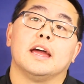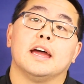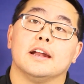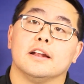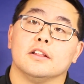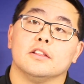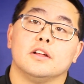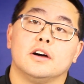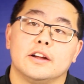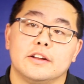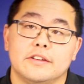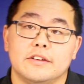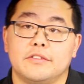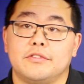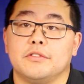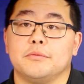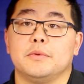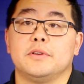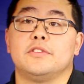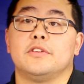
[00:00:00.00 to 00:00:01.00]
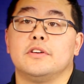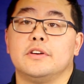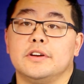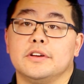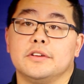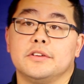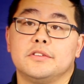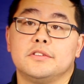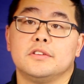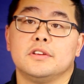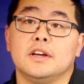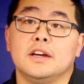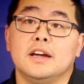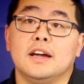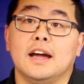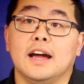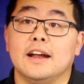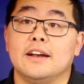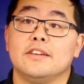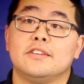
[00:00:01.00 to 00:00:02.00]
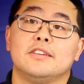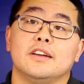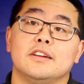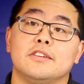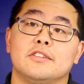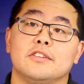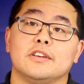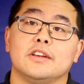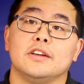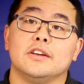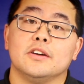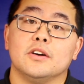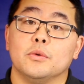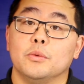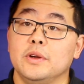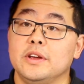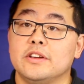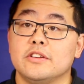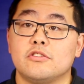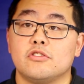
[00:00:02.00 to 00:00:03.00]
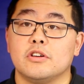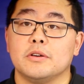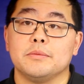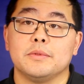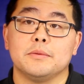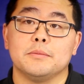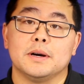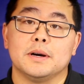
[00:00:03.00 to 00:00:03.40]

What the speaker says: and a lot of different materials. And essentially, we can trim them